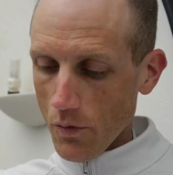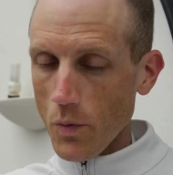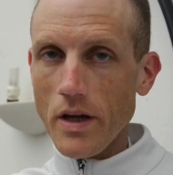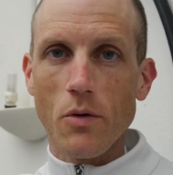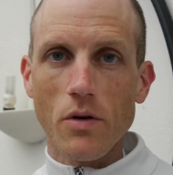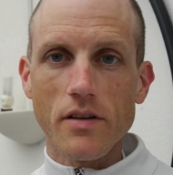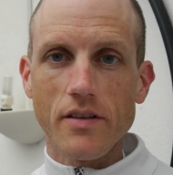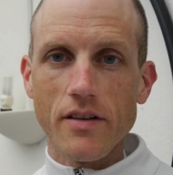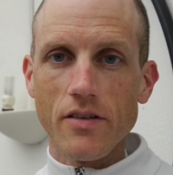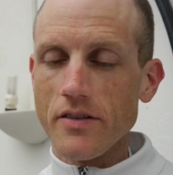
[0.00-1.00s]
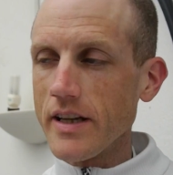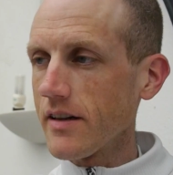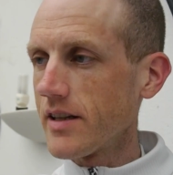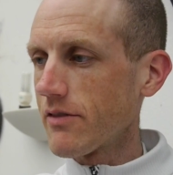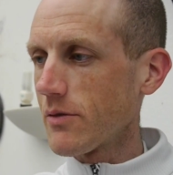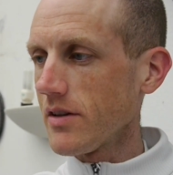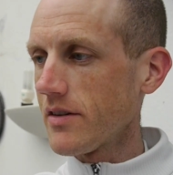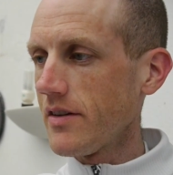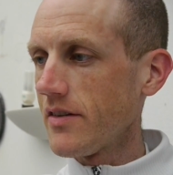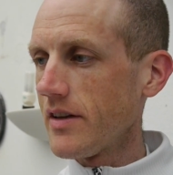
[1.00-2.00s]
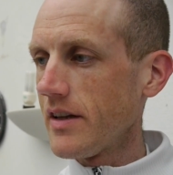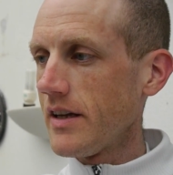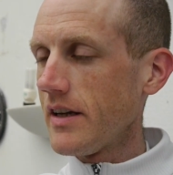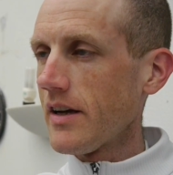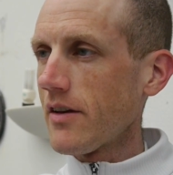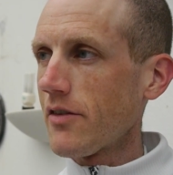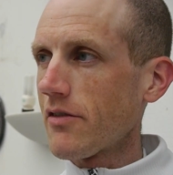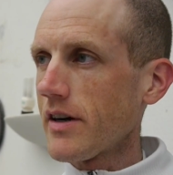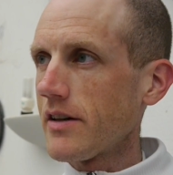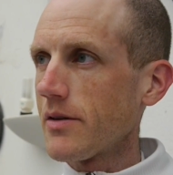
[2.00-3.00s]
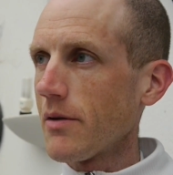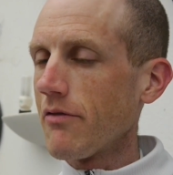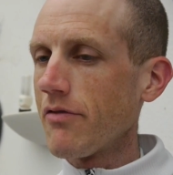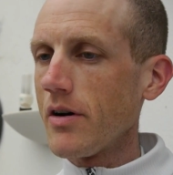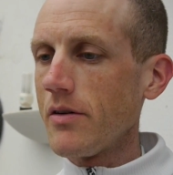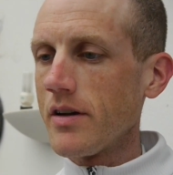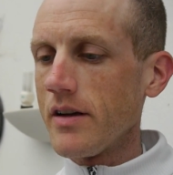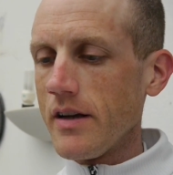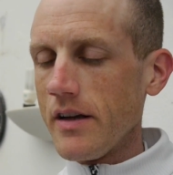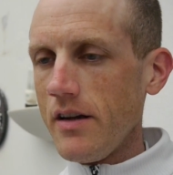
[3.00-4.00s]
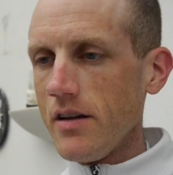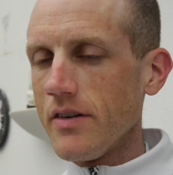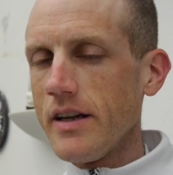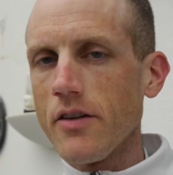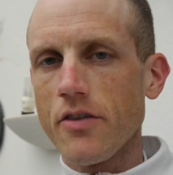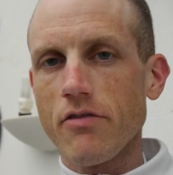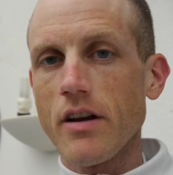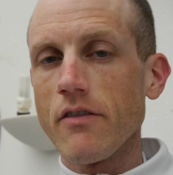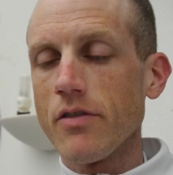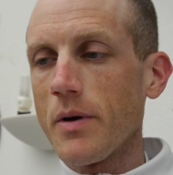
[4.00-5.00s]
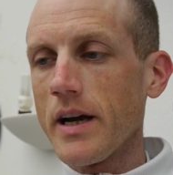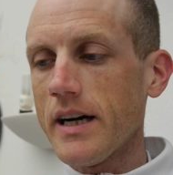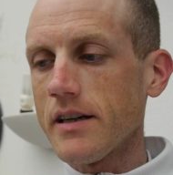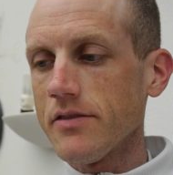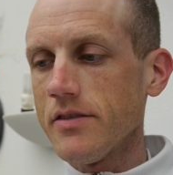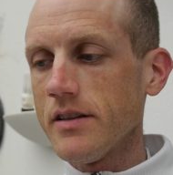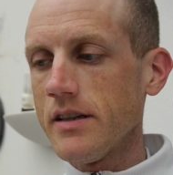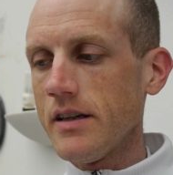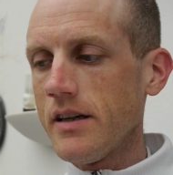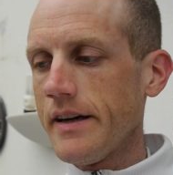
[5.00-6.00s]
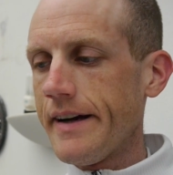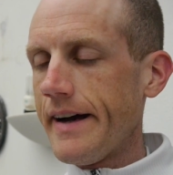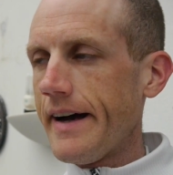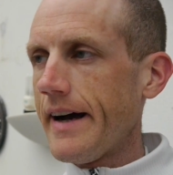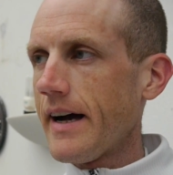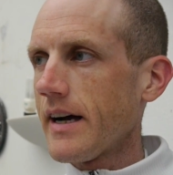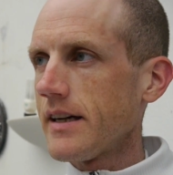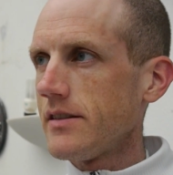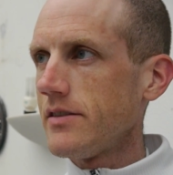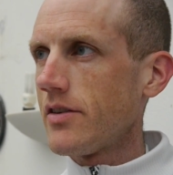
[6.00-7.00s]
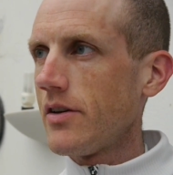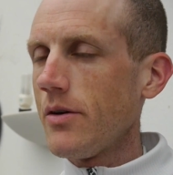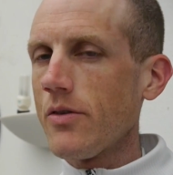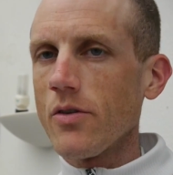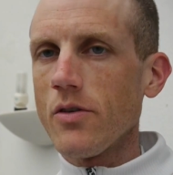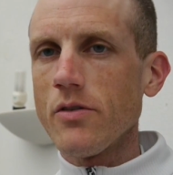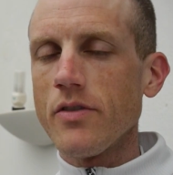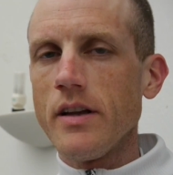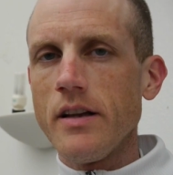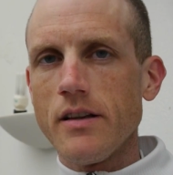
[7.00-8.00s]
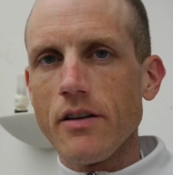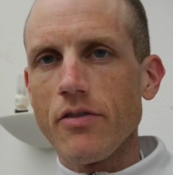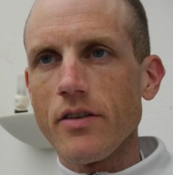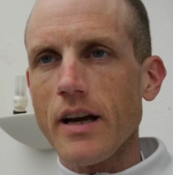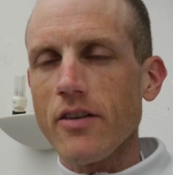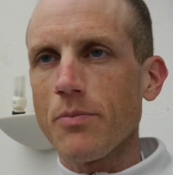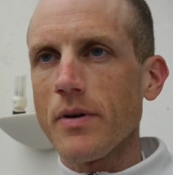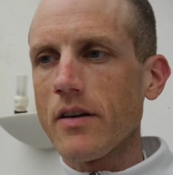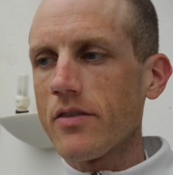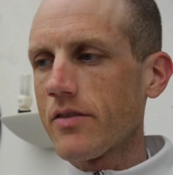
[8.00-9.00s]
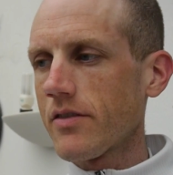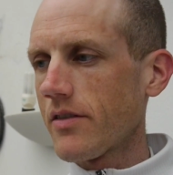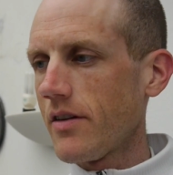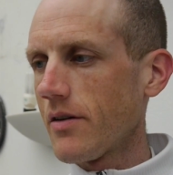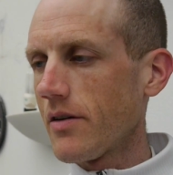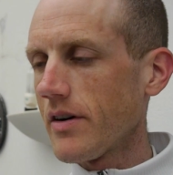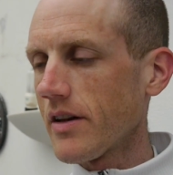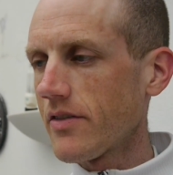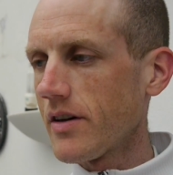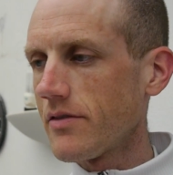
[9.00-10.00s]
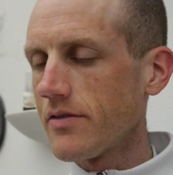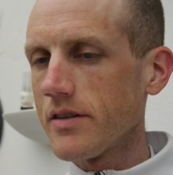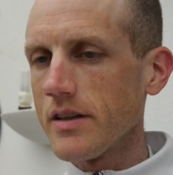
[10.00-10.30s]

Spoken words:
weak qualities or negative qualities, to try to invoke the inner strength that we have, and to use all the different aspects of ourself,